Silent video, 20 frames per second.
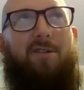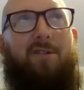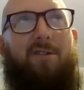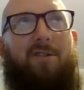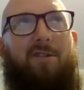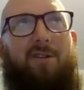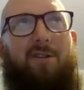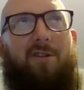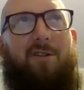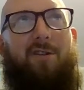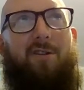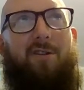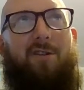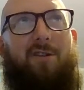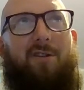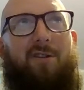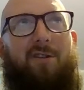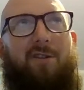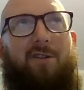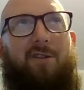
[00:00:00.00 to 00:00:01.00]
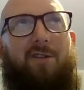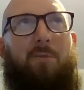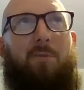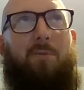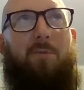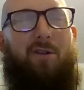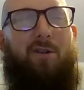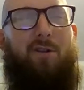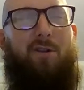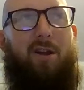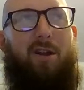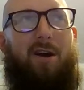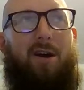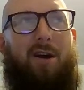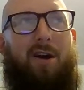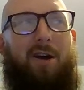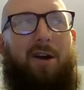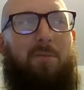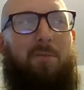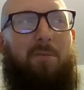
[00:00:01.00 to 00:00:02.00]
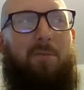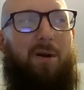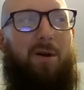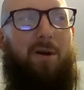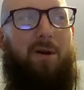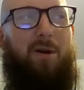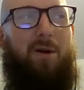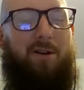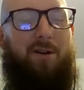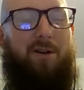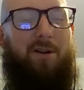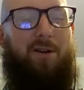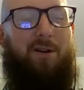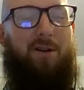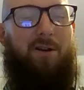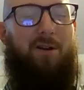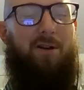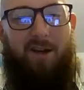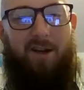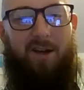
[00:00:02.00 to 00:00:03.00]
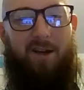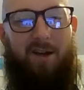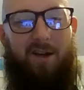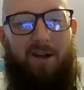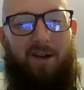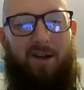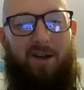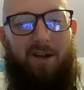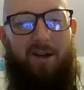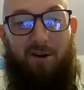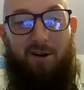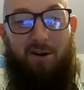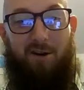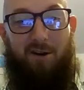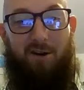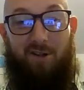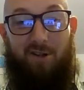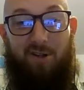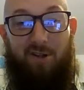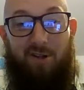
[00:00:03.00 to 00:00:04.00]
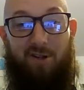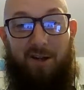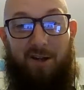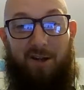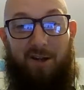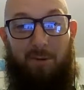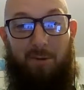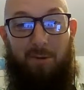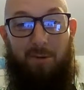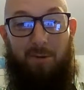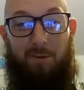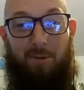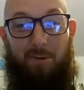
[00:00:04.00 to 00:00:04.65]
their hand up his leg and make his hair stand up on his